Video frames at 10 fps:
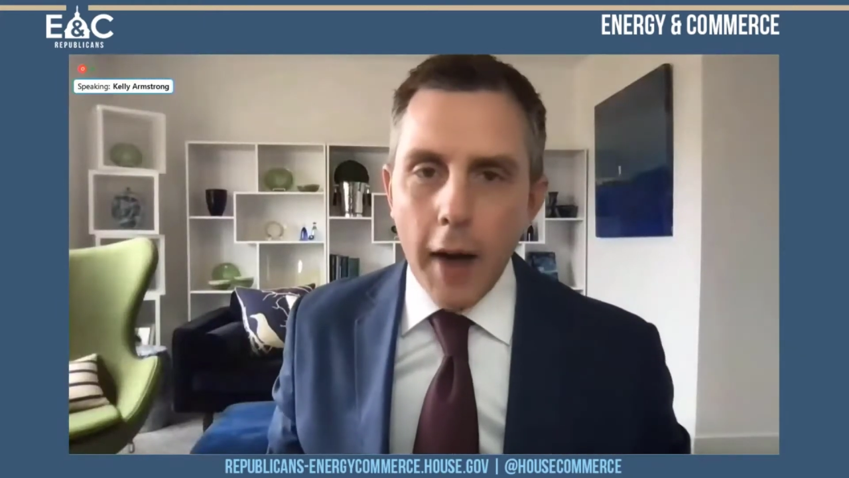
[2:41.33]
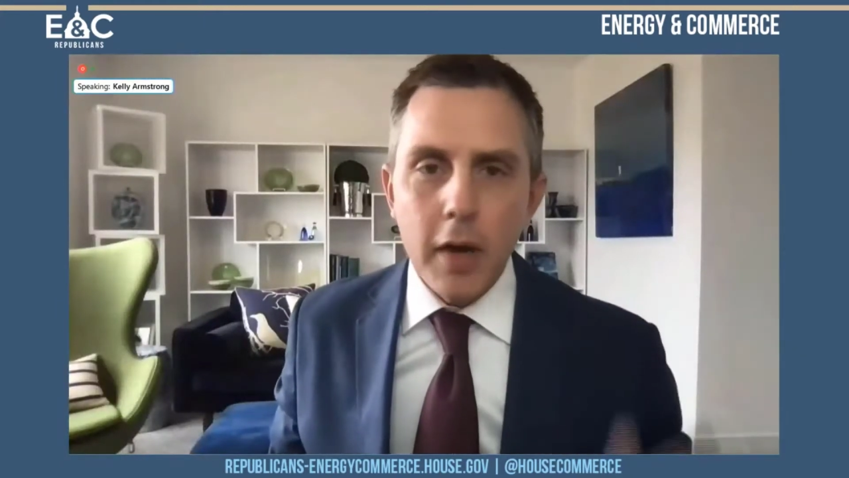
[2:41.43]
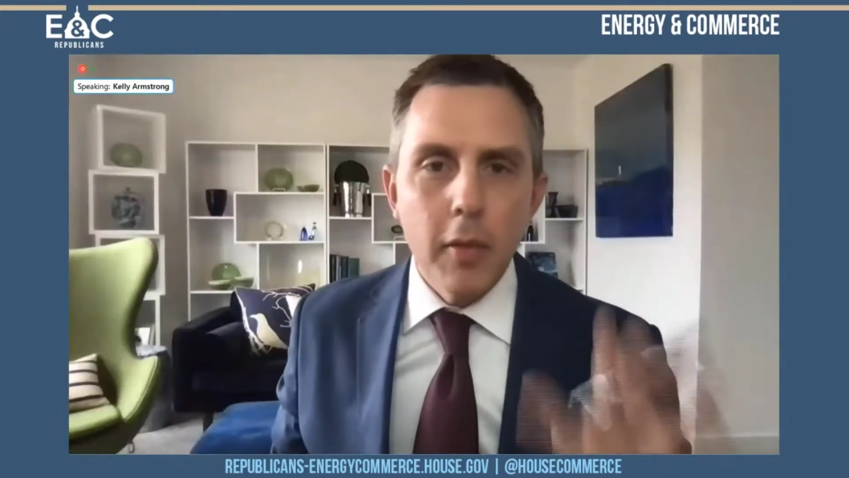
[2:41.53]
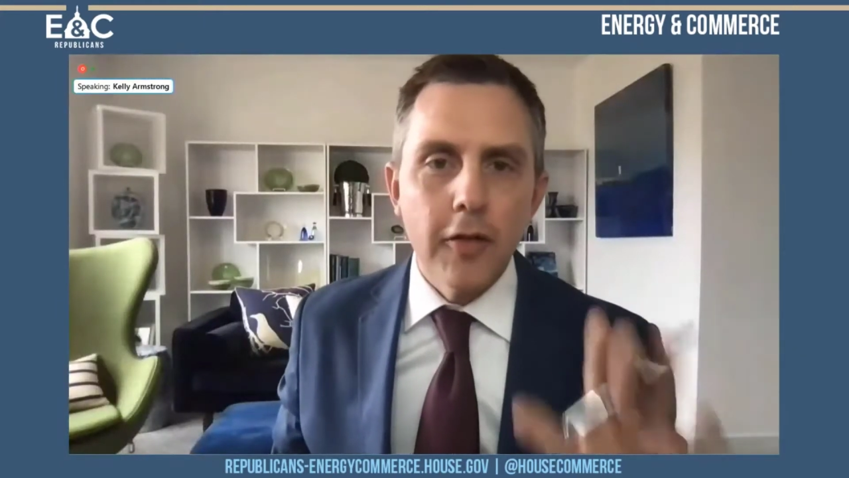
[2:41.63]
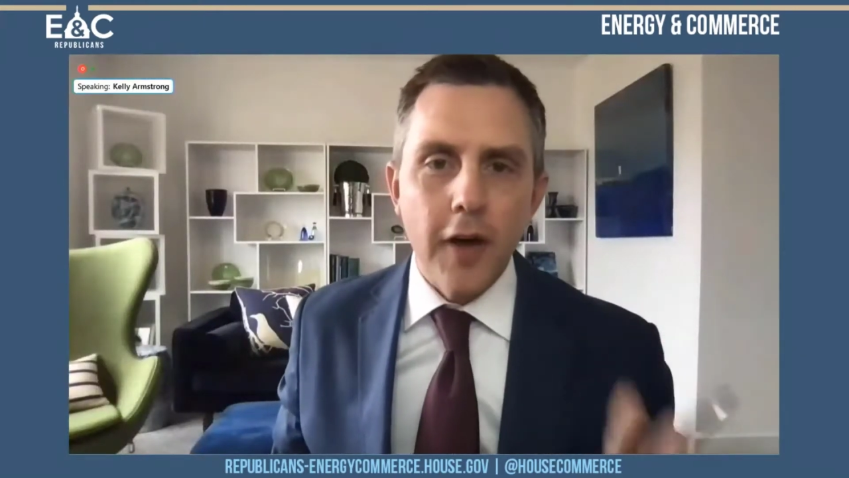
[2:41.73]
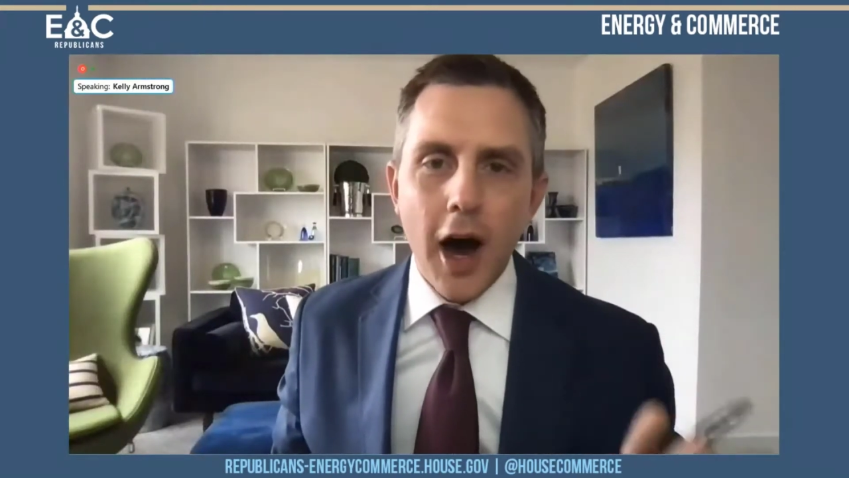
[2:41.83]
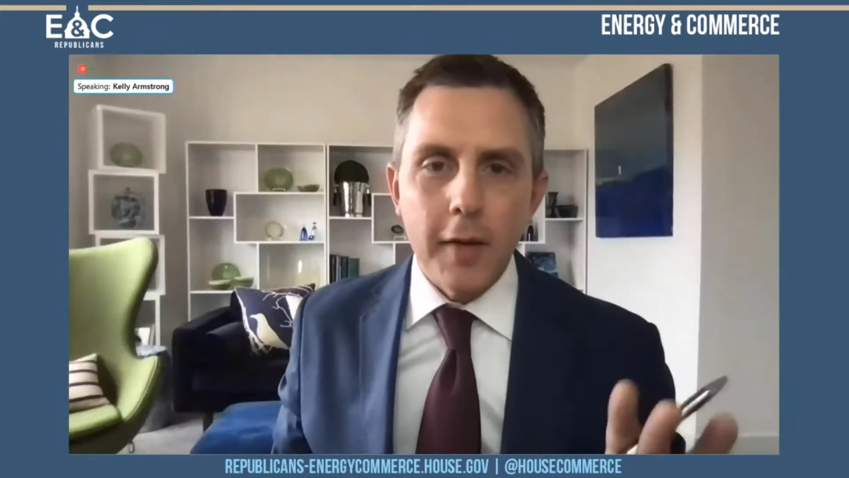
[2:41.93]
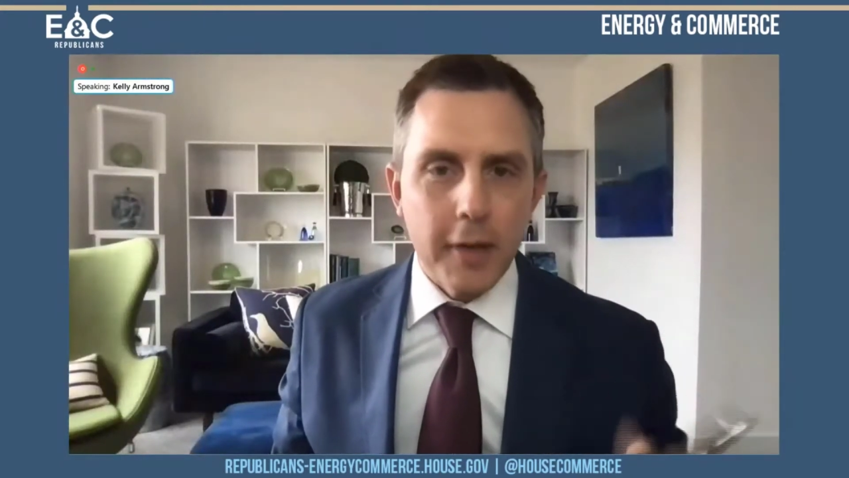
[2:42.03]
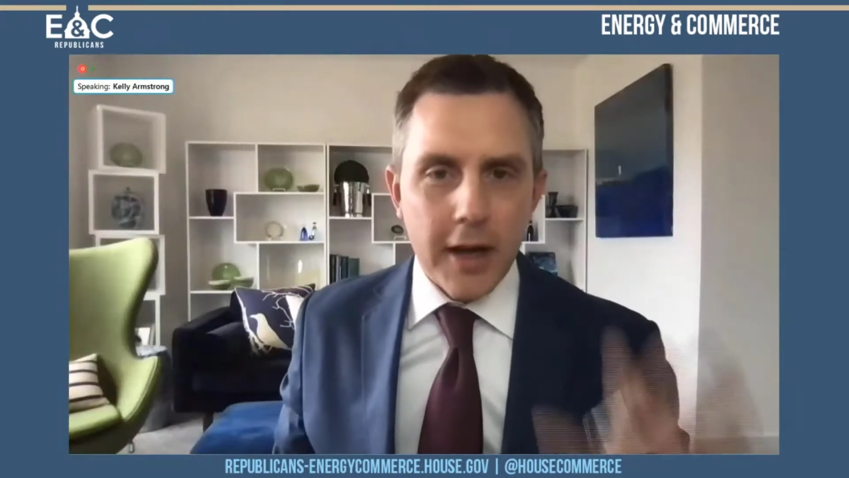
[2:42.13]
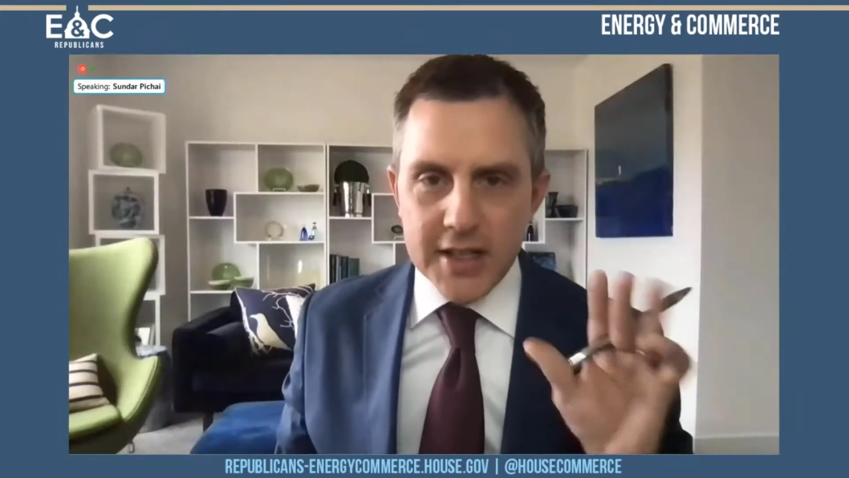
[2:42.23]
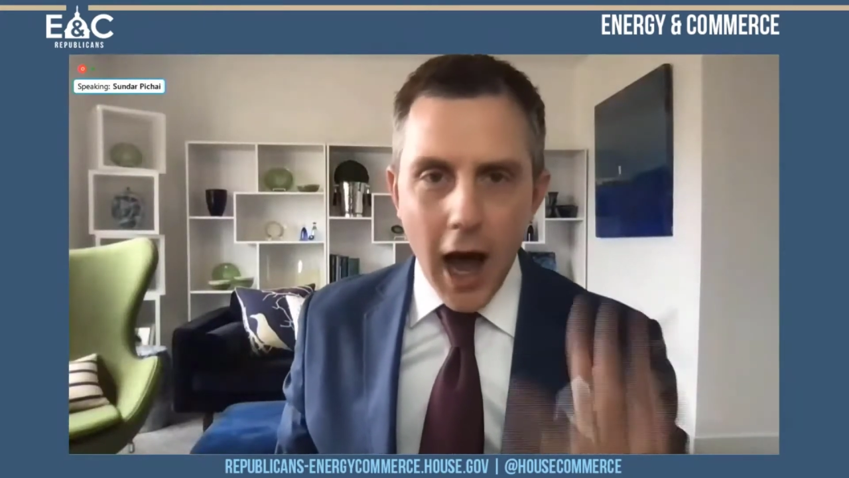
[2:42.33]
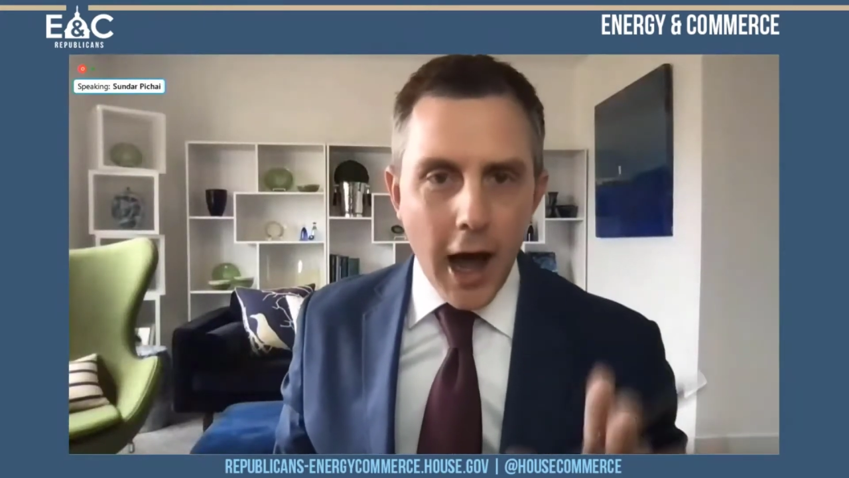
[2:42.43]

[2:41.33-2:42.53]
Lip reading: I'm going to move on because